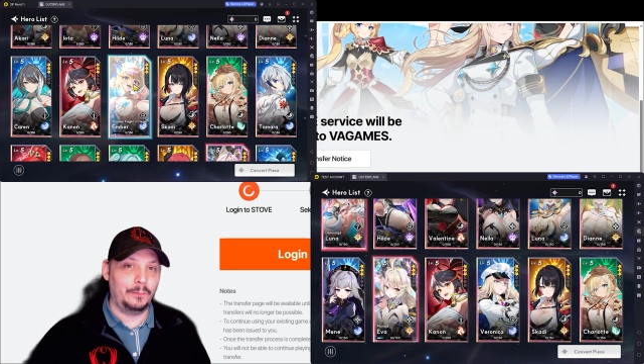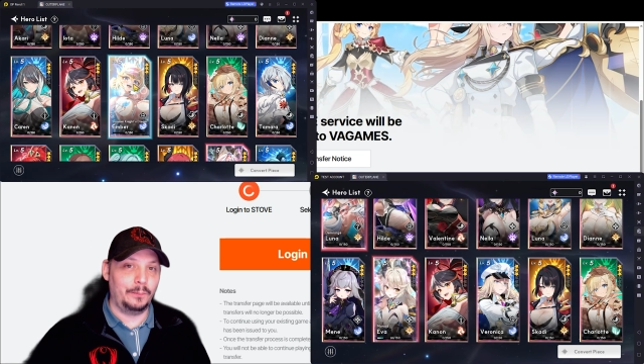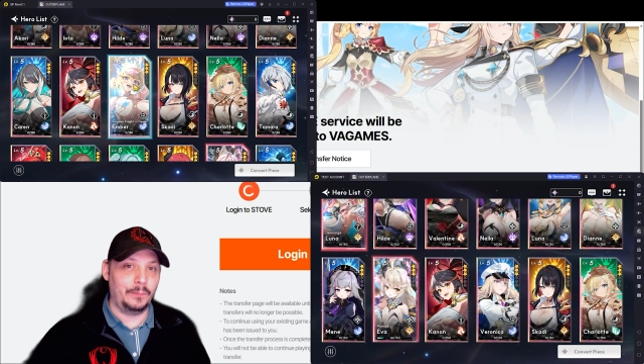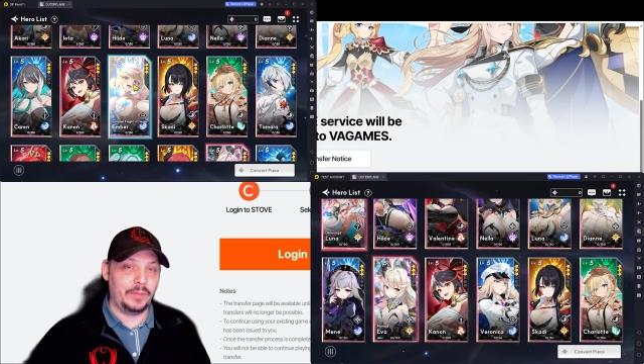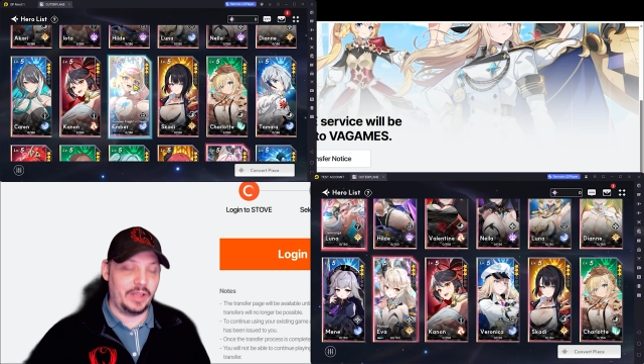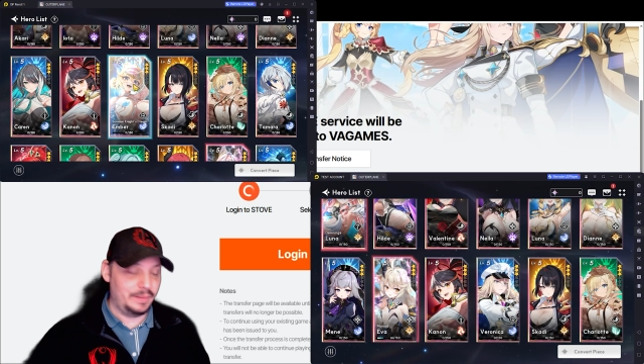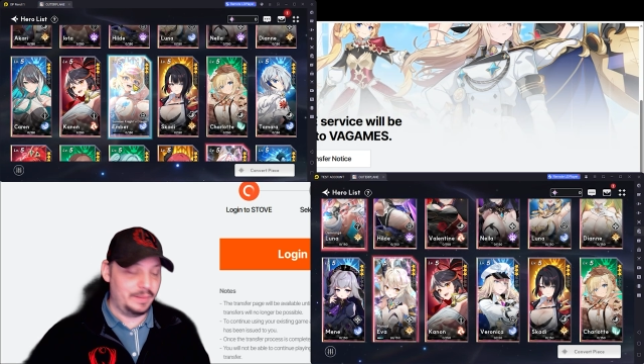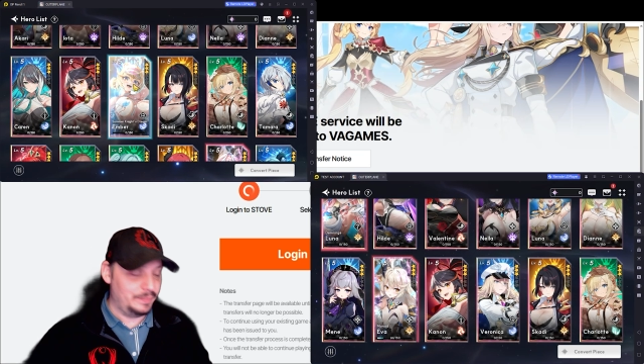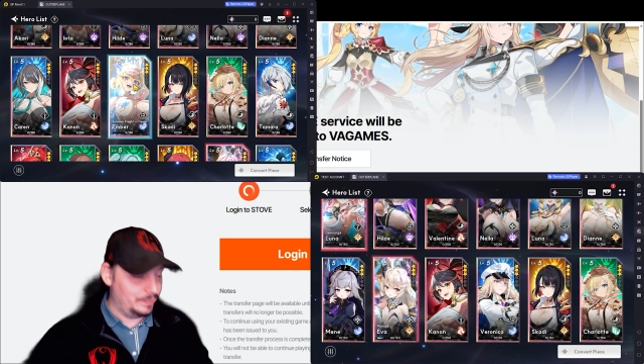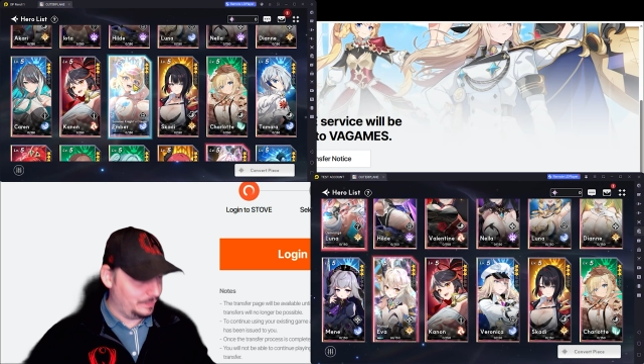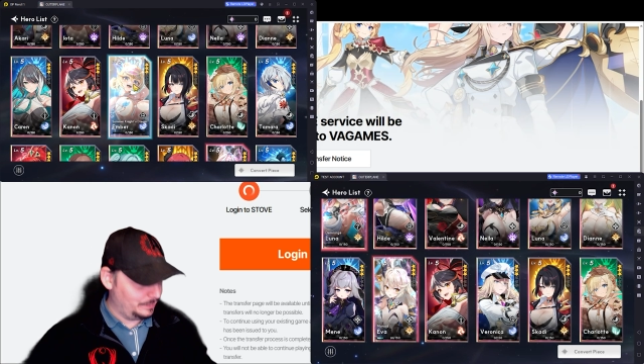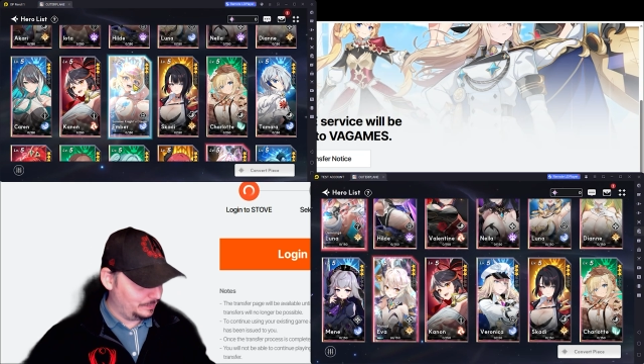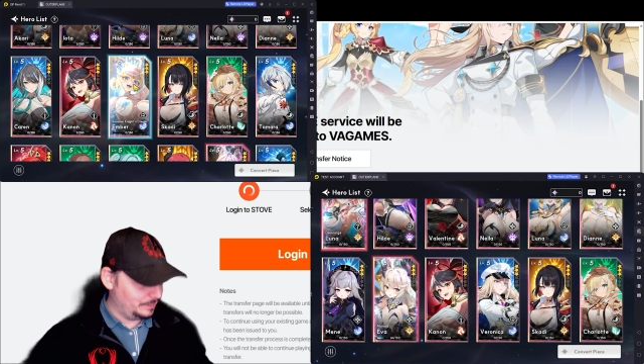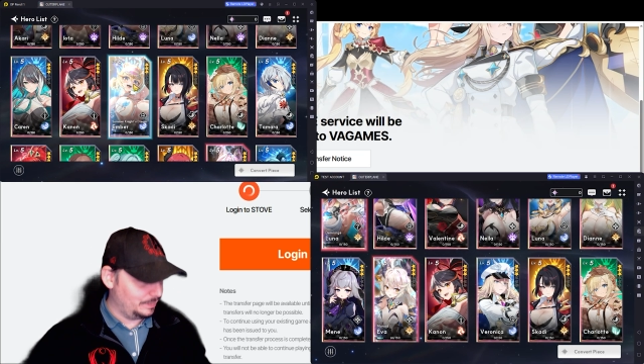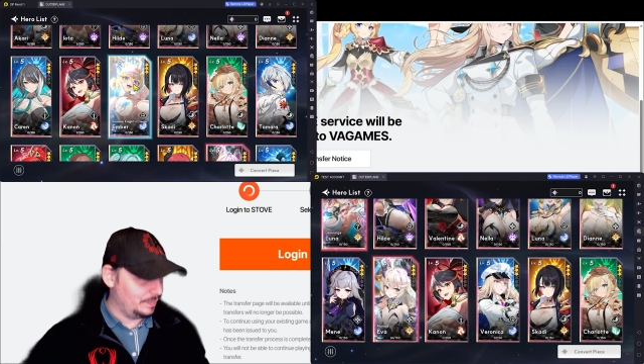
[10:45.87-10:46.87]
Okay?
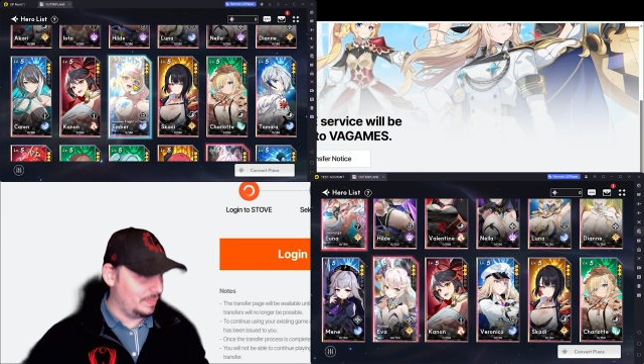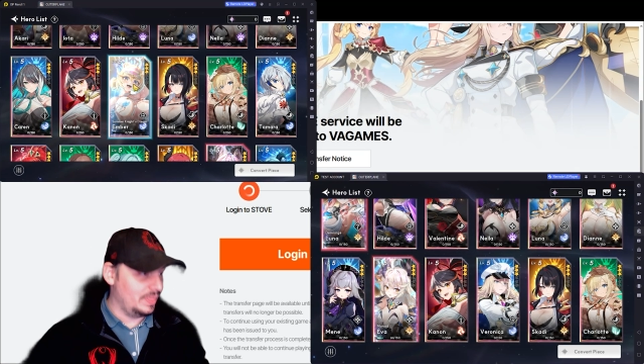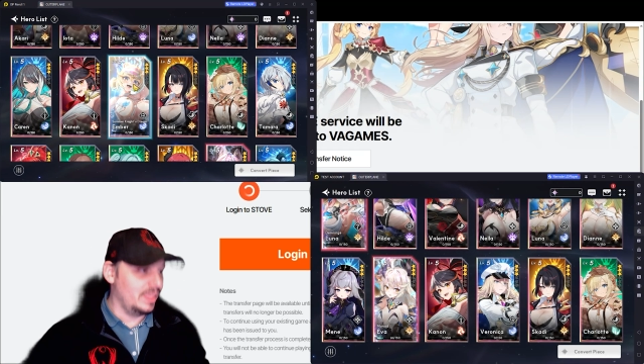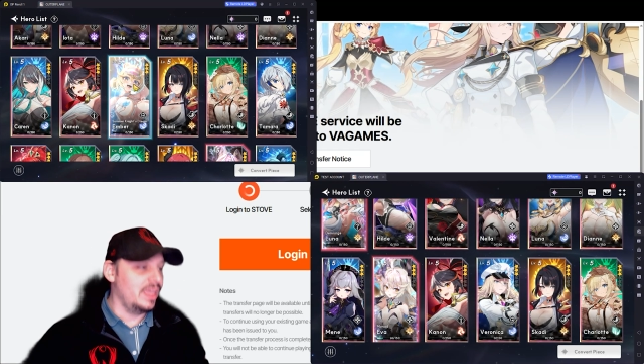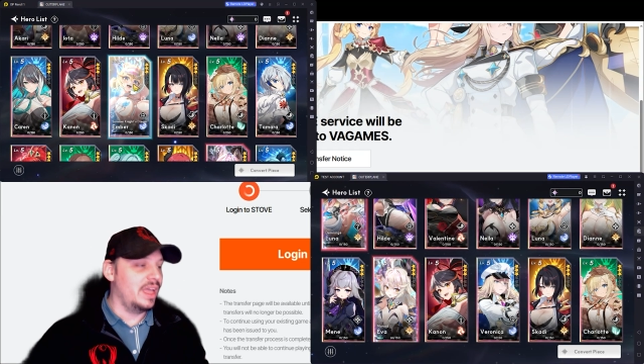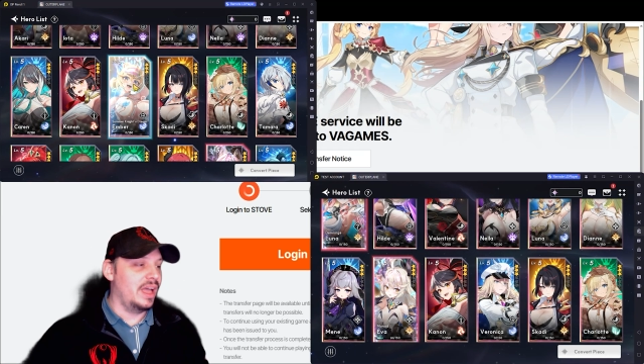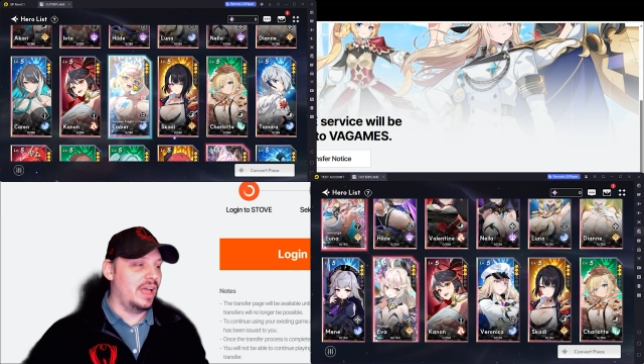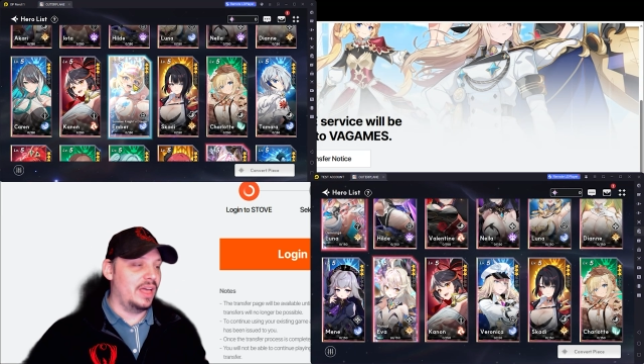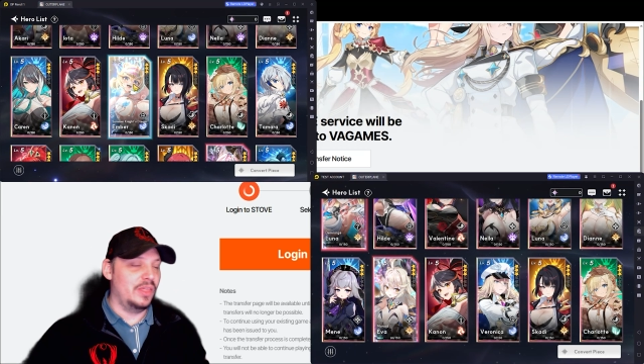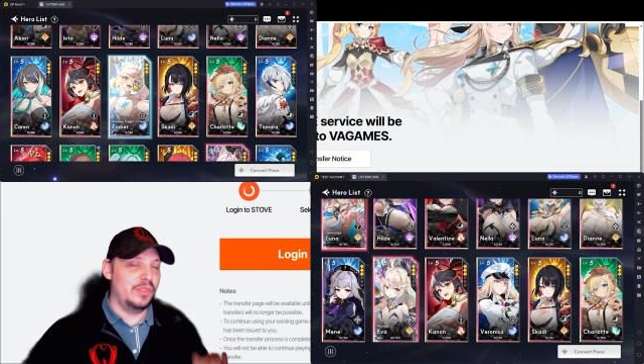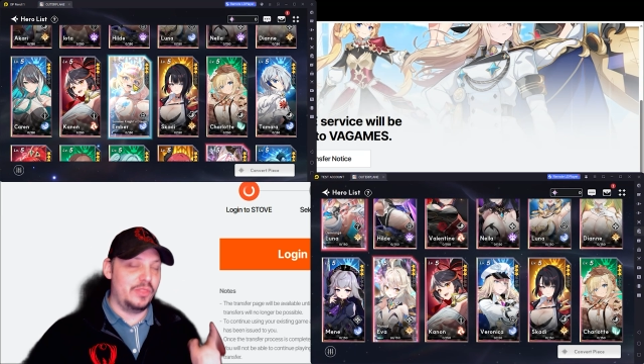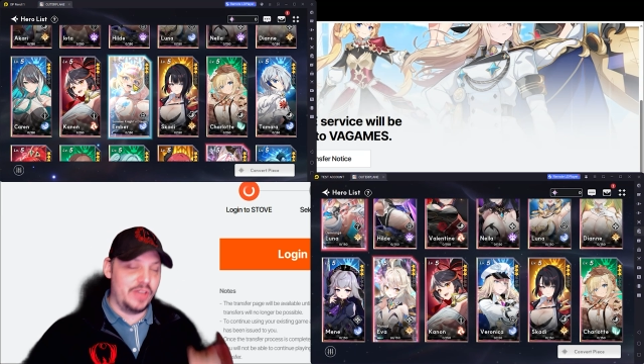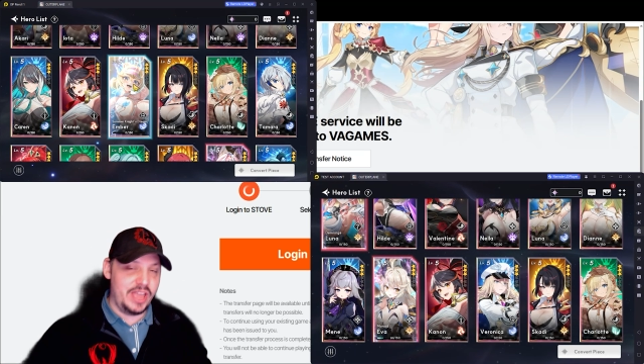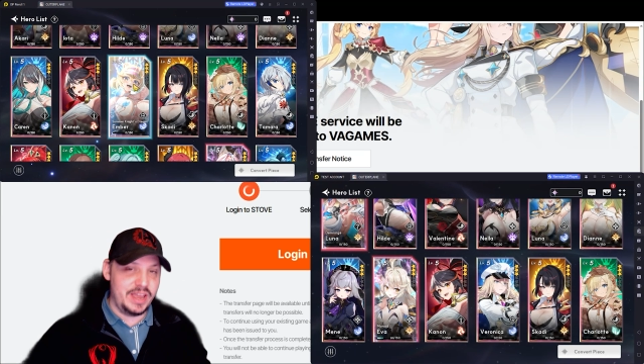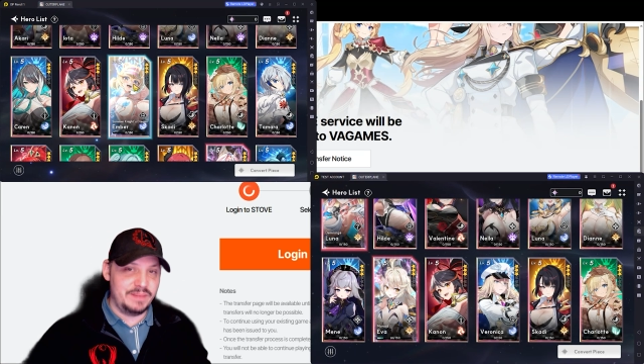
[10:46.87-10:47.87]

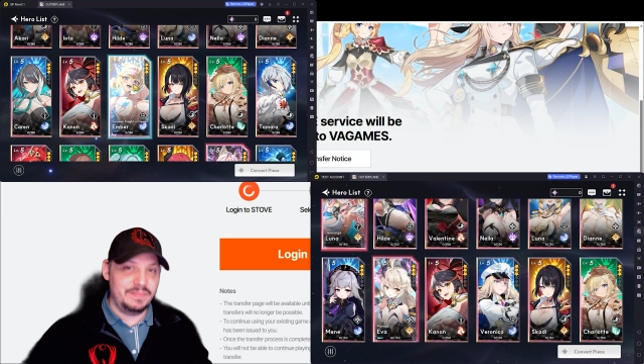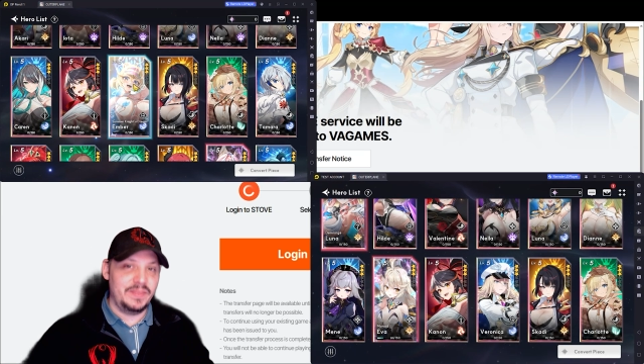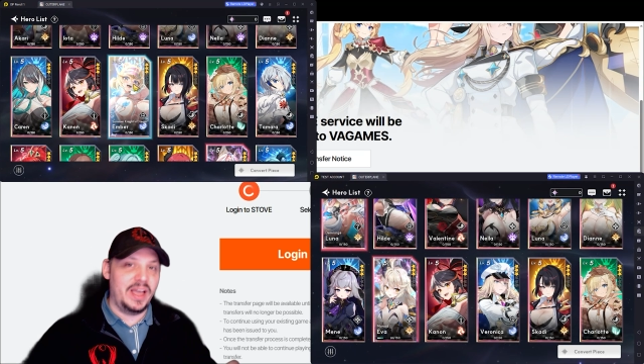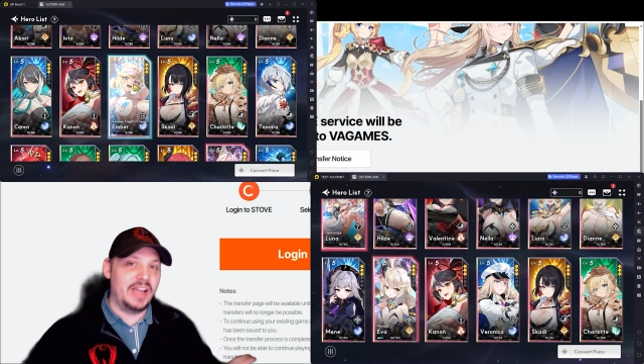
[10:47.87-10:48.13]
Then